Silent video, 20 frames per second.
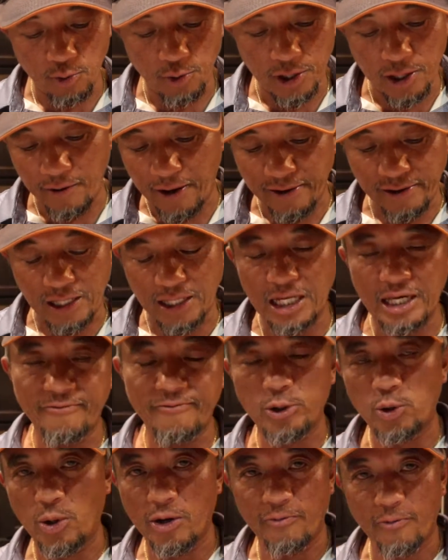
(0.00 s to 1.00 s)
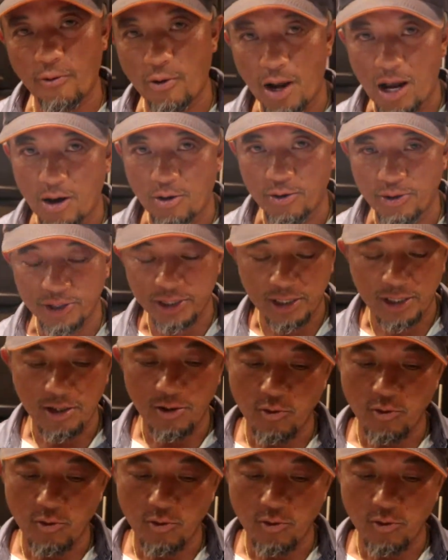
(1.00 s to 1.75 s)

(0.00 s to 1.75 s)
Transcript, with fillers: We don't have to leave 24 hours.